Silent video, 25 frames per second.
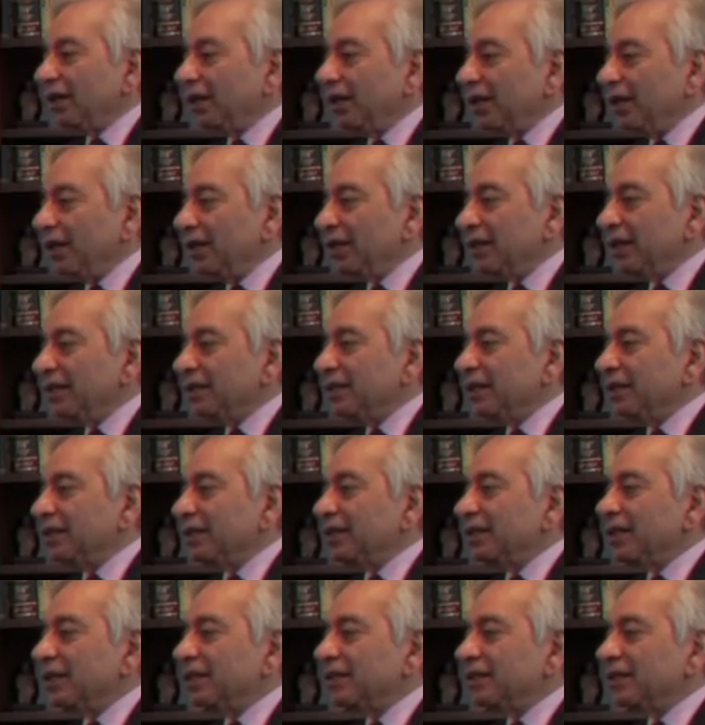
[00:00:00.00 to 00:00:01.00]
Again, I
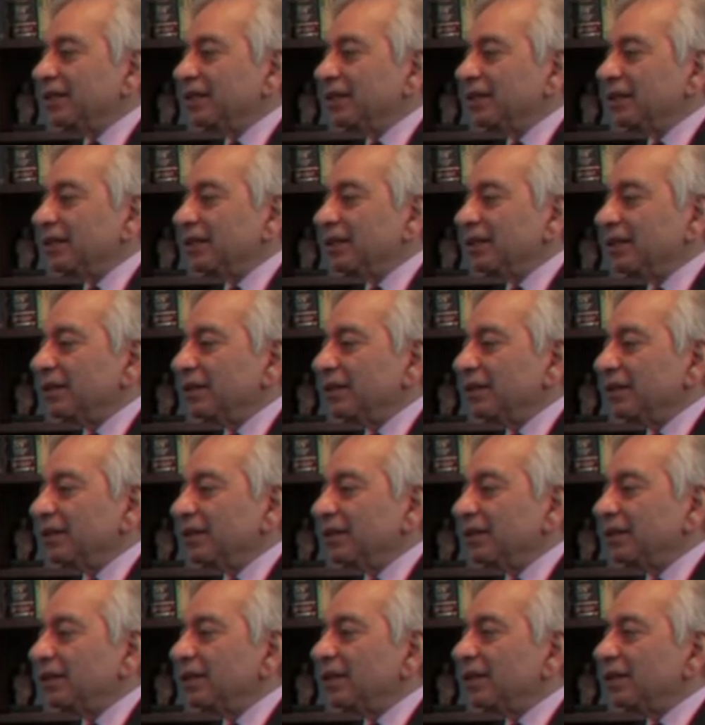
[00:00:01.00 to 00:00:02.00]
think that's a
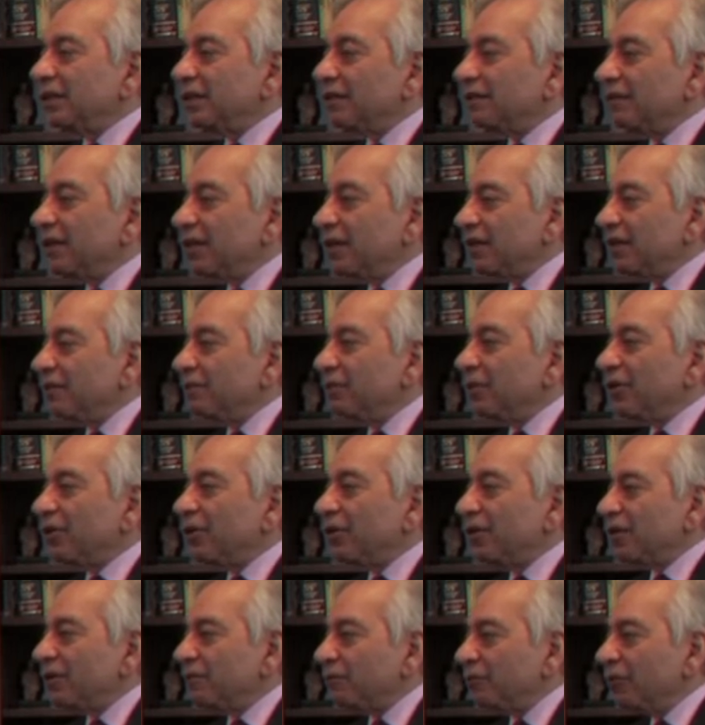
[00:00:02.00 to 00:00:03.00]
very
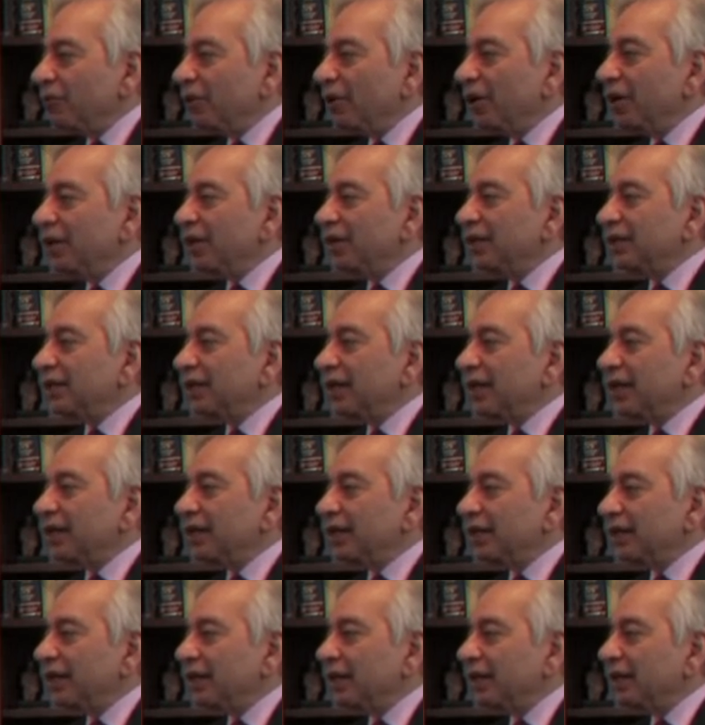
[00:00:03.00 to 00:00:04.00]
important point.
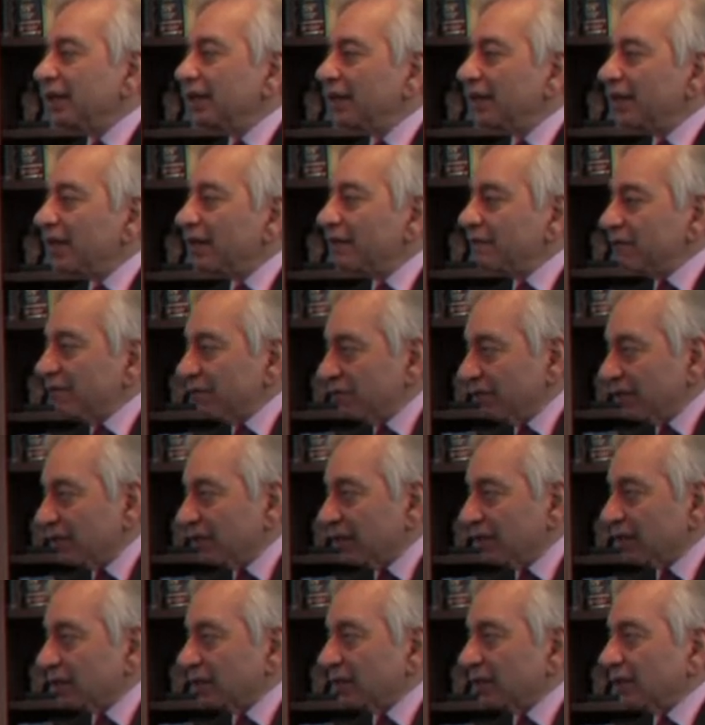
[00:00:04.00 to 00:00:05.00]
And again, in our
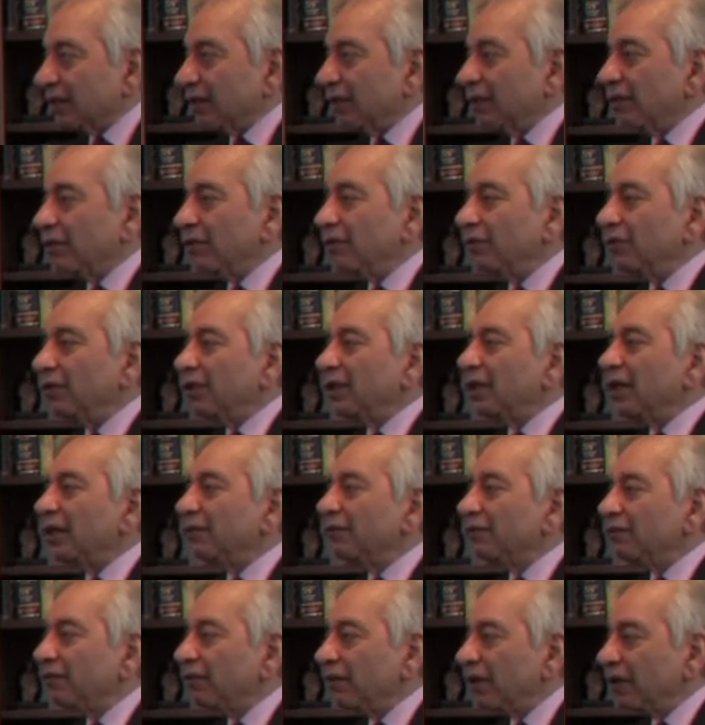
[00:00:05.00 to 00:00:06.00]
work, we
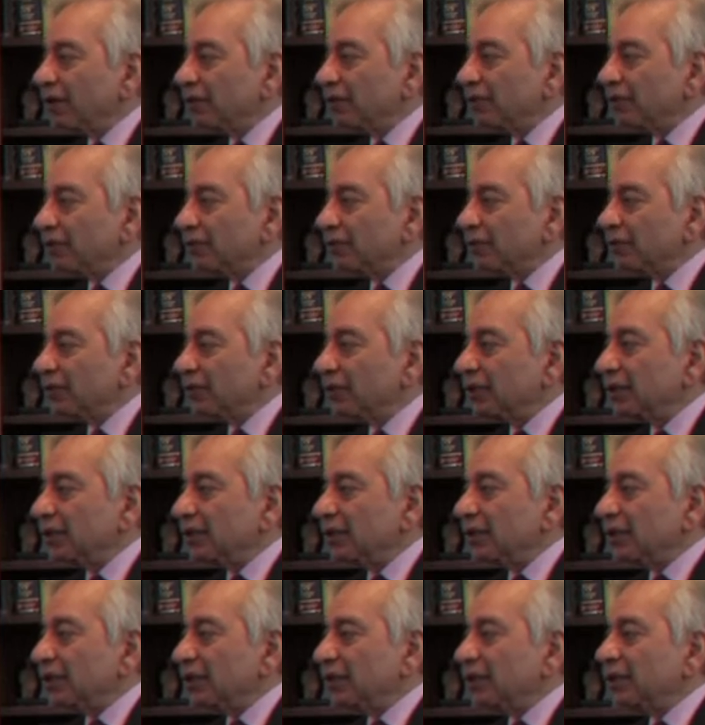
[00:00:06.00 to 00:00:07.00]
have found
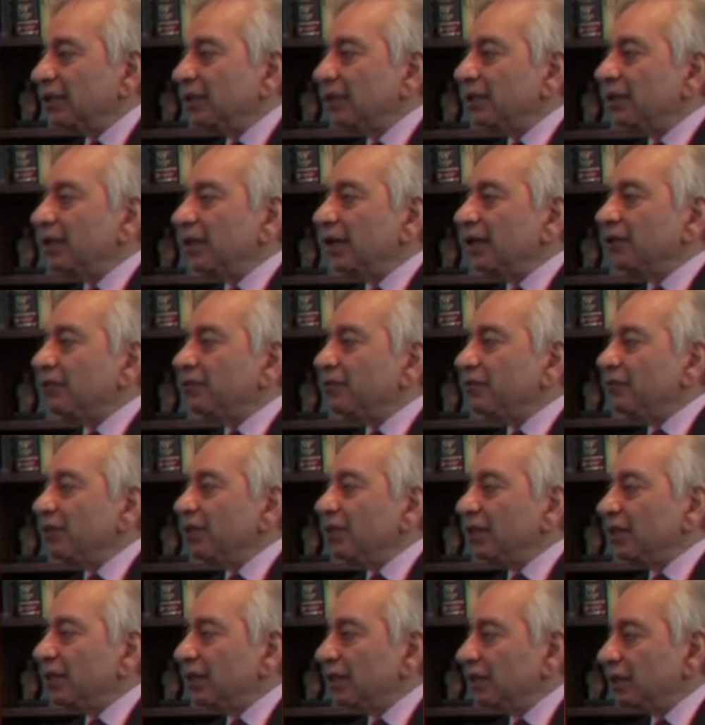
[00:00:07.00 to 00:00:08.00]
that
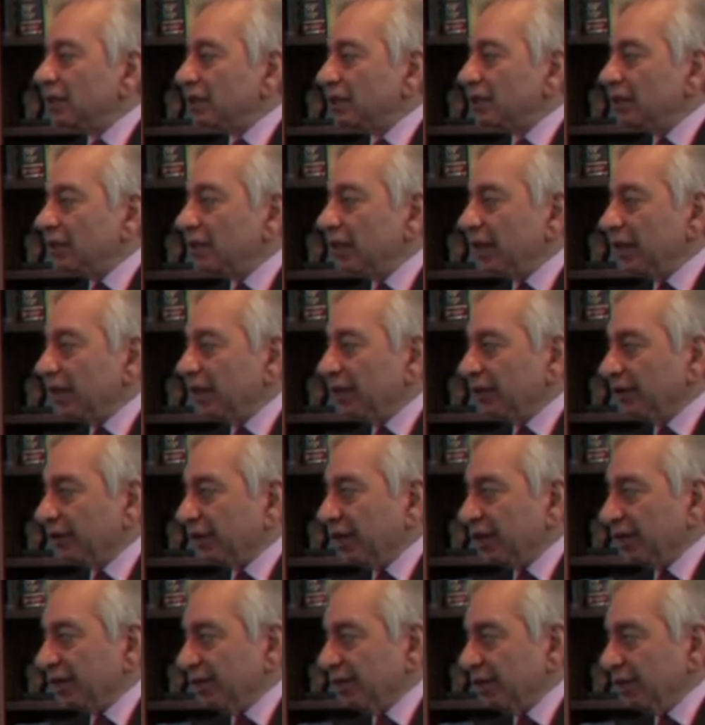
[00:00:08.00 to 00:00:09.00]
we learn a
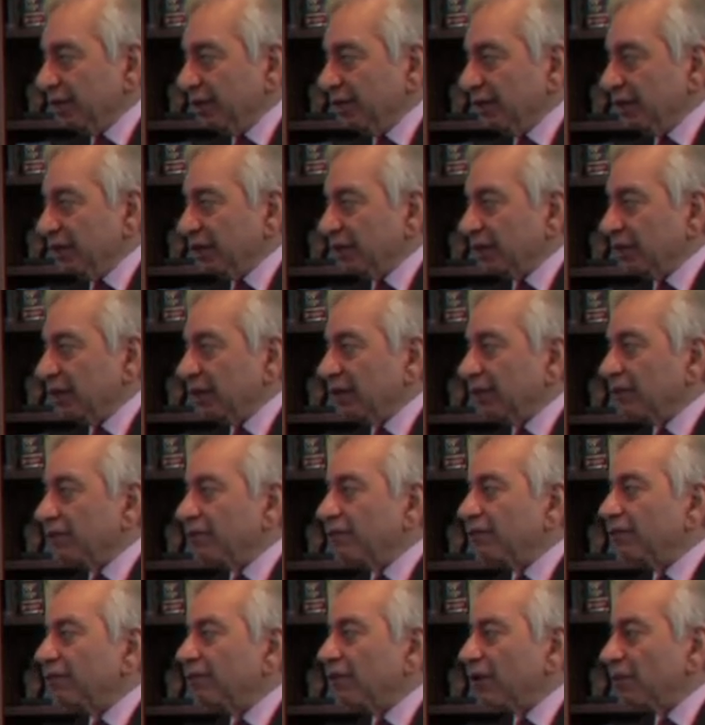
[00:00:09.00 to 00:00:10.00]
great deal
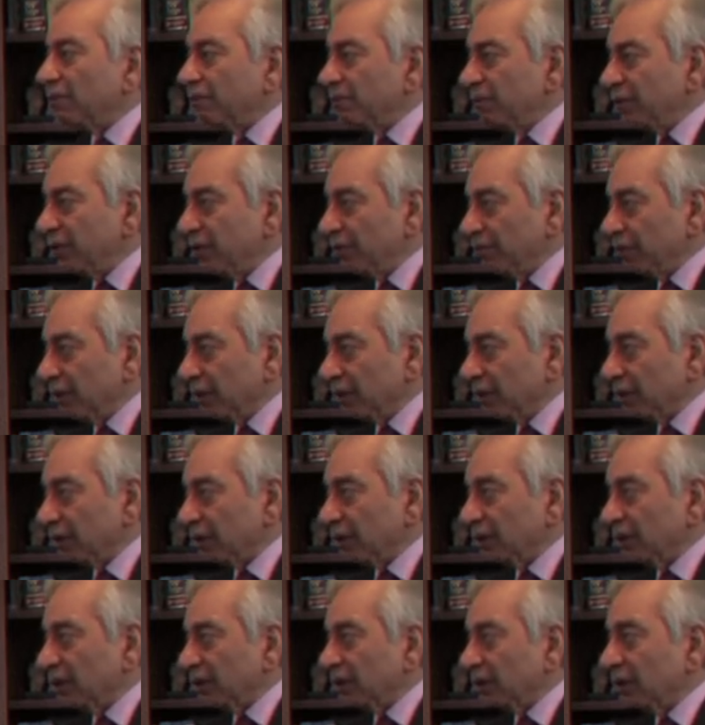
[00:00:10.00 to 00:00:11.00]
from
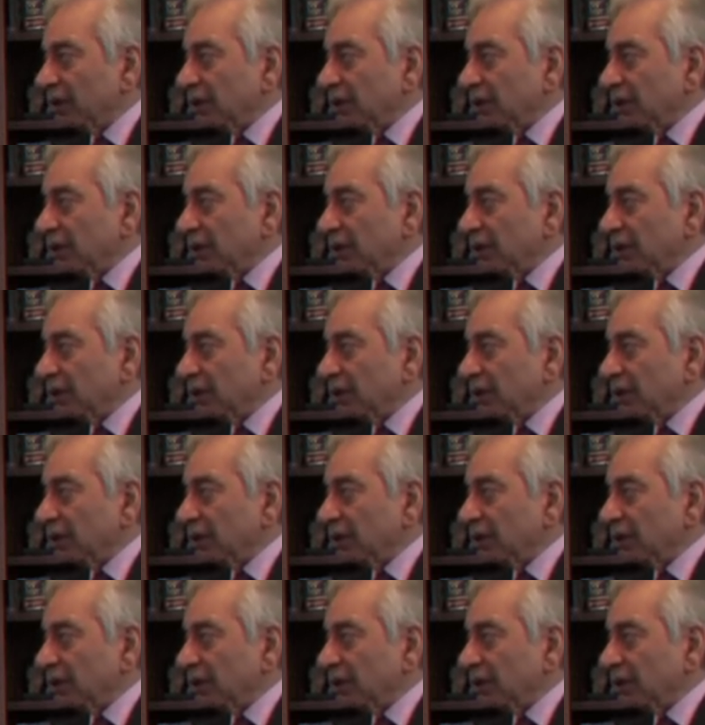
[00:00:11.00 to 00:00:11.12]
people